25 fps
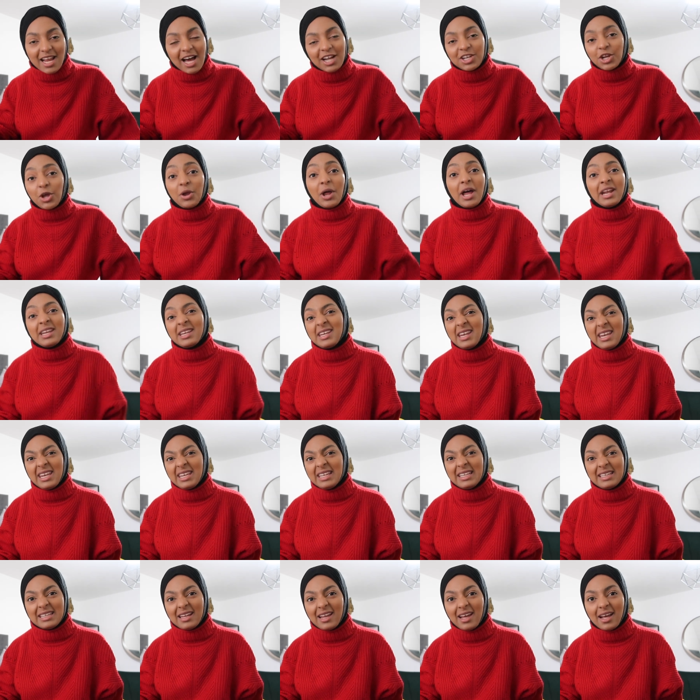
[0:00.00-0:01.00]
I don't, I didn't
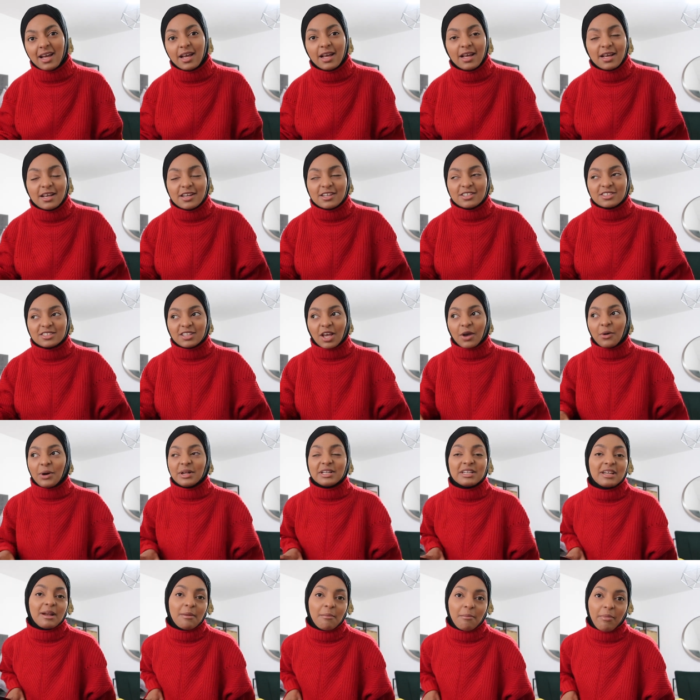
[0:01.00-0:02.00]
need it, so
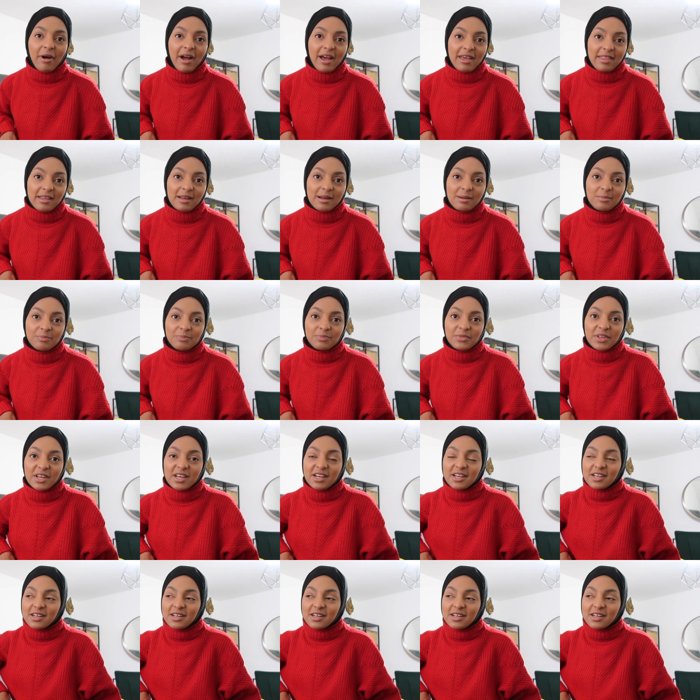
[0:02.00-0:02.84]
I didn't buy them.